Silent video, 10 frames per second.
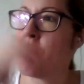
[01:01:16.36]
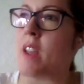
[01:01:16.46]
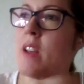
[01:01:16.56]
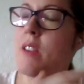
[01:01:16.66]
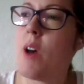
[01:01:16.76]

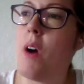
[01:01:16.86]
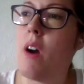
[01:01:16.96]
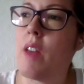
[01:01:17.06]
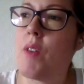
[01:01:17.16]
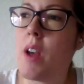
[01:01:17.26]
So I'll
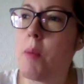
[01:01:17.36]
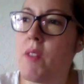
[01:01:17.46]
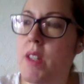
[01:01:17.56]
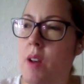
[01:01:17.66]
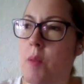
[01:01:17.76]
give you a couple of
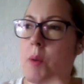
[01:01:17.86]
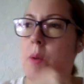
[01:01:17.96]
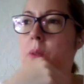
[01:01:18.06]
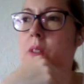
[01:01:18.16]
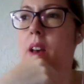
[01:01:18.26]

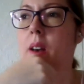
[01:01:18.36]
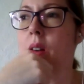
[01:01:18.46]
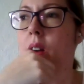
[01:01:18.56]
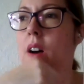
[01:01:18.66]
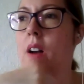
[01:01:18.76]
examples. So
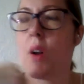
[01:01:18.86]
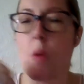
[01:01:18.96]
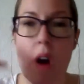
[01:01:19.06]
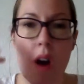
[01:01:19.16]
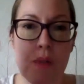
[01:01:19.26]

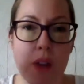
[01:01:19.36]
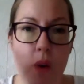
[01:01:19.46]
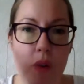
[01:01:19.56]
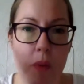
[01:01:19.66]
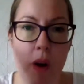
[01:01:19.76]
quite a few
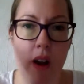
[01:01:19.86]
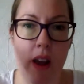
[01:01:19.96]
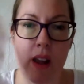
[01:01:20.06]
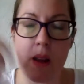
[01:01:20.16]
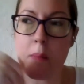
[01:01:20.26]
of
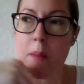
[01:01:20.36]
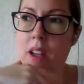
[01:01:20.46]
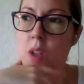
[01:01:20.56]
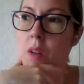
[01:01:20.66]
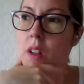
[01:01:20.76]
my
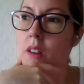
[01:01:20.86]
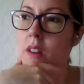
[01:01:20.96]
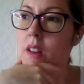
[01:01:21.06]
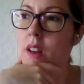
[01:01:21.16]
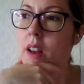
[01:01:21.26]
management
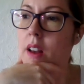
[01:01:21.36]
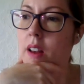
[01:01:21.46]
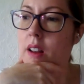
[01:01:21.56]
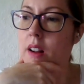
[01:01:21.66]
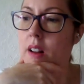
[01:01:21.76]

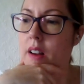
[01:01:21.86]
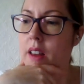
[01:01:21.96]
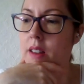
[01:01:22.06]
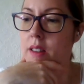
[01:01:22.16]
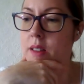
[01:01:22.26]

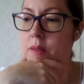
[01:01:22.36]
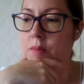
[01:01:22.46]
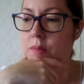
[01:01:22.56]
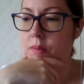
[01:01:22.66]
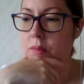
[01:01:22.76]
clients
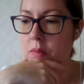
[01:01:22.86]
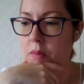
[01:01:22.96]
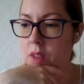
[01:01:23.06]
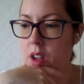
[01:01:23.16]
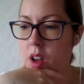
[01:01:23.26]

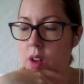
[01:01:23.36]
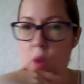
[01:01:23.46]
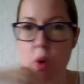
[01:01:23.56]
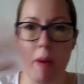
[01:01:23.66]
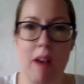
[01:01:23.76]

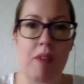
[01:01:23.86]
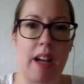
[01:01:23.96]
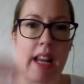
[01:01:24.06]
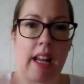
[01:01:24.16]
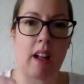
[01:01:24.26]
talk about
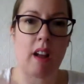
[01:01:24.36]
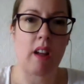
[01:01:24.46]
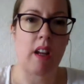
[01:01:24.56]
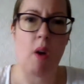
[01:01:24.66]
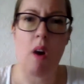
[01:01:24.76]
feeling,
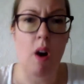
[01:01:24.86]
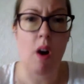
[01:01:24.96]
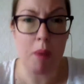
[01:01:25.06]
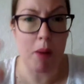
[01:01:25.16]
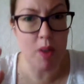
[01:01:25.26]
you know, oh,
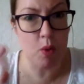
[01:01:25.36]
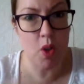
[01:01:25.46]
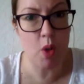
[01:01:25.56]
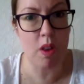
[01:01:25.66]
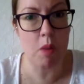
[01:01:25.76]
I'm up till
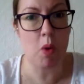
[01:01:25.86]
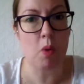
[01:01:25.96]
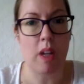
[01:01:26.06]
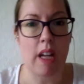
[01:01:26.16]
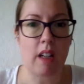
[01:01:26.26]
2
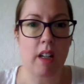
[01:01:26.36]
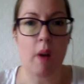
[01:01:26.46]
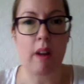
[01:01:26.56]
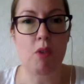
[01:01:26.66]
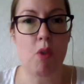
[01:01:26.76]
a.m,
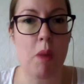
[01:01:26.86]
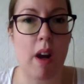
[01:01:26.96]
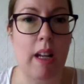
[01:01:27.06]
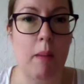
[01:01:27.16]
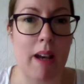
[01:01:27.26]
going through my
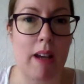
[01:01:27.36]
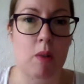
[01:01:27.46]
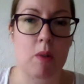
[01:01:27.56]
emails.